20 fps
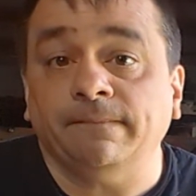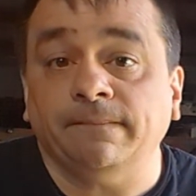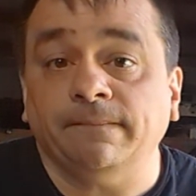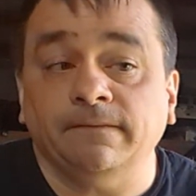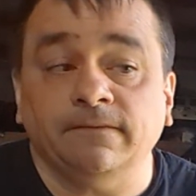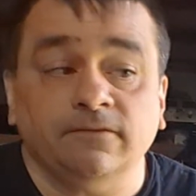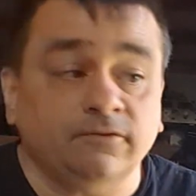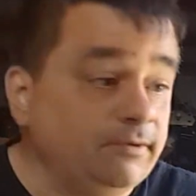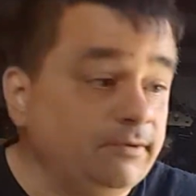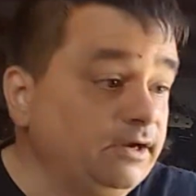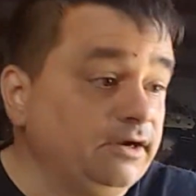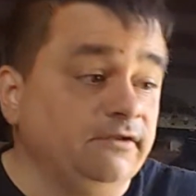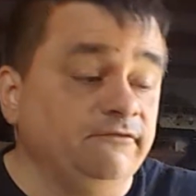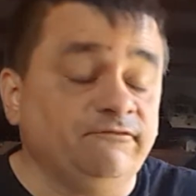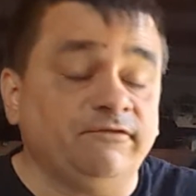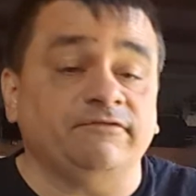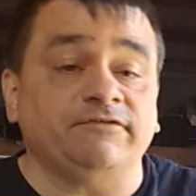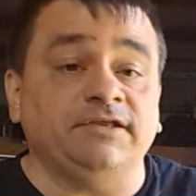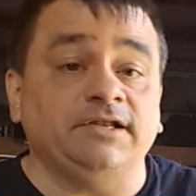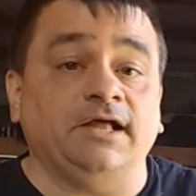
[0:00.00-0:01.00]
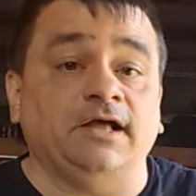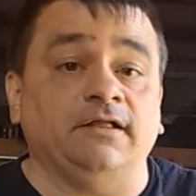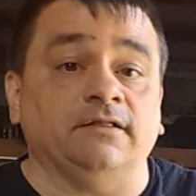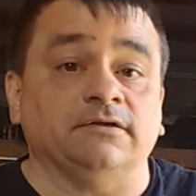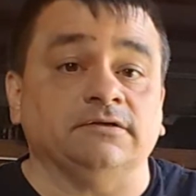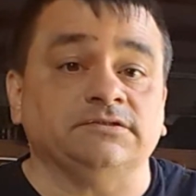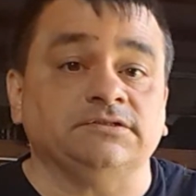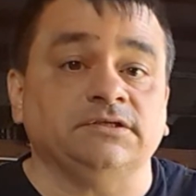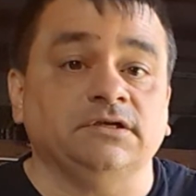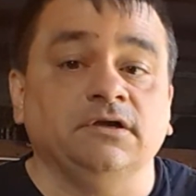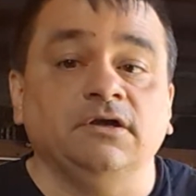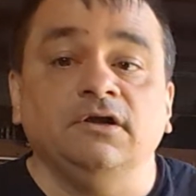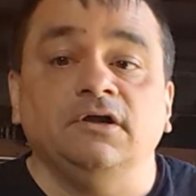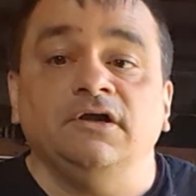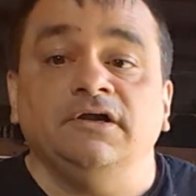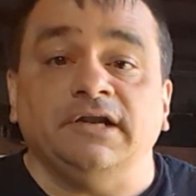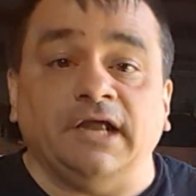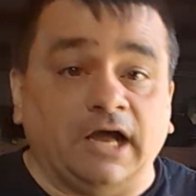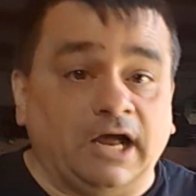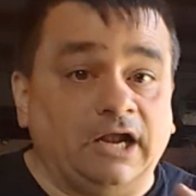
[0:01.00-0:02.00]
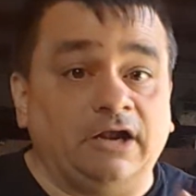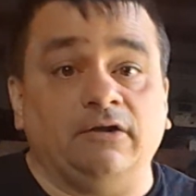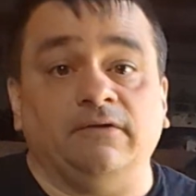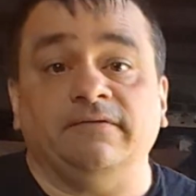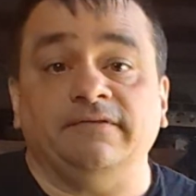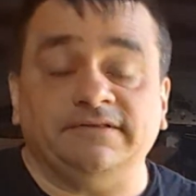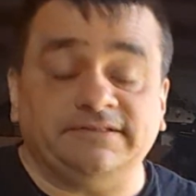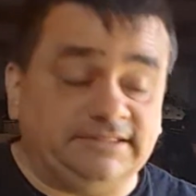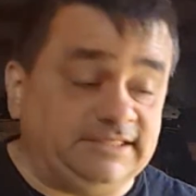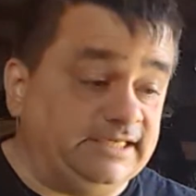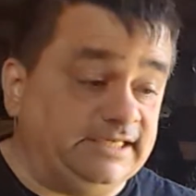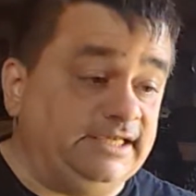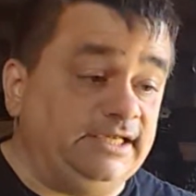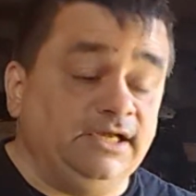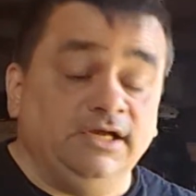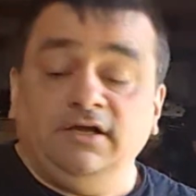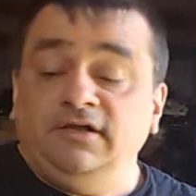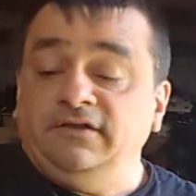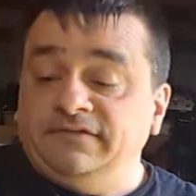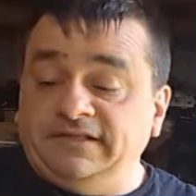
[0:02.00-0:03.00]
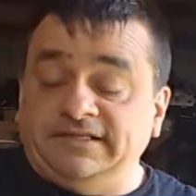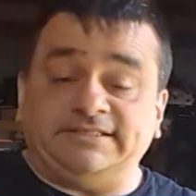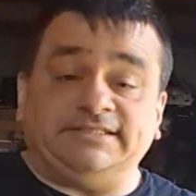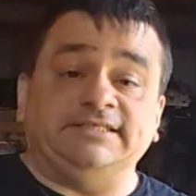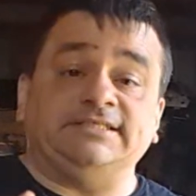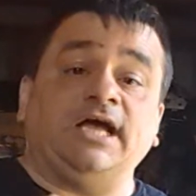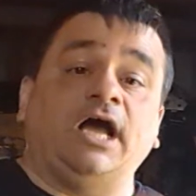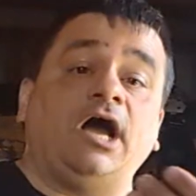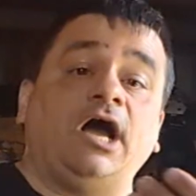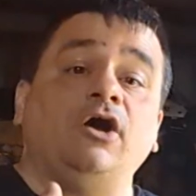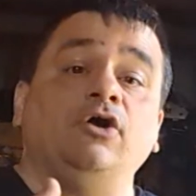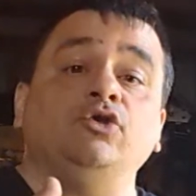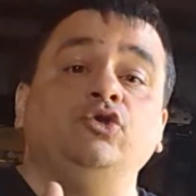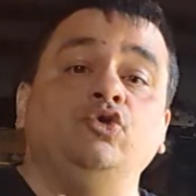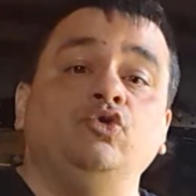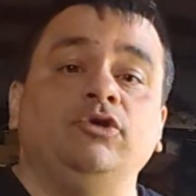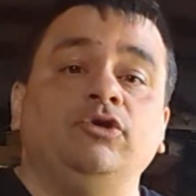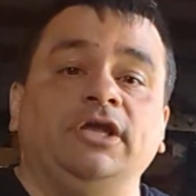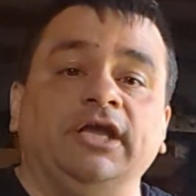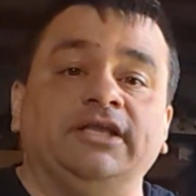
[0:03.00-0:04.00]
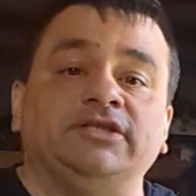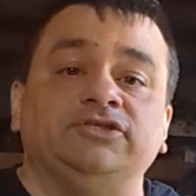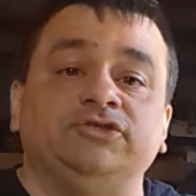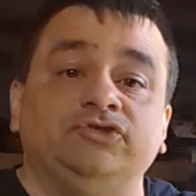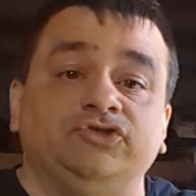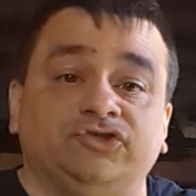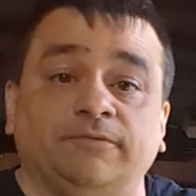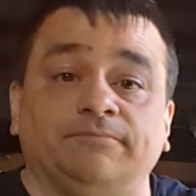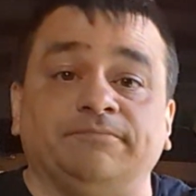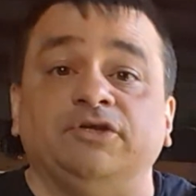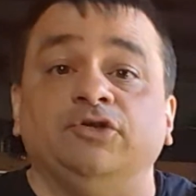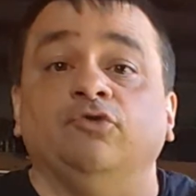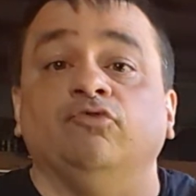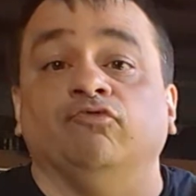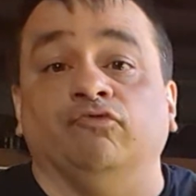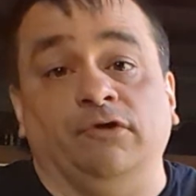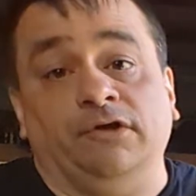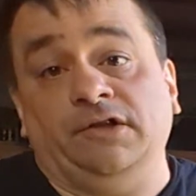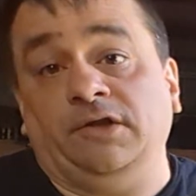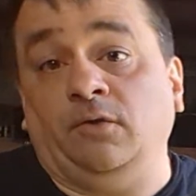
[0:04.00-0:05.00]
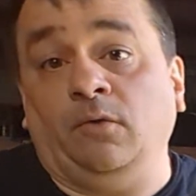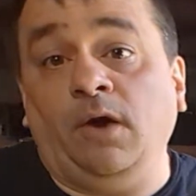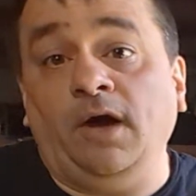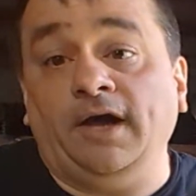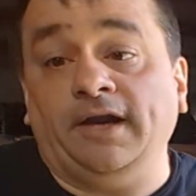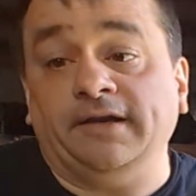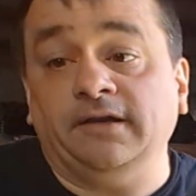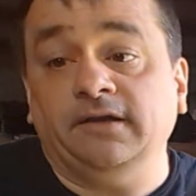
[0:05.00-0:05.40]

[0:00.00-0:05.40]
$350. Now, this is how you get to something you really want.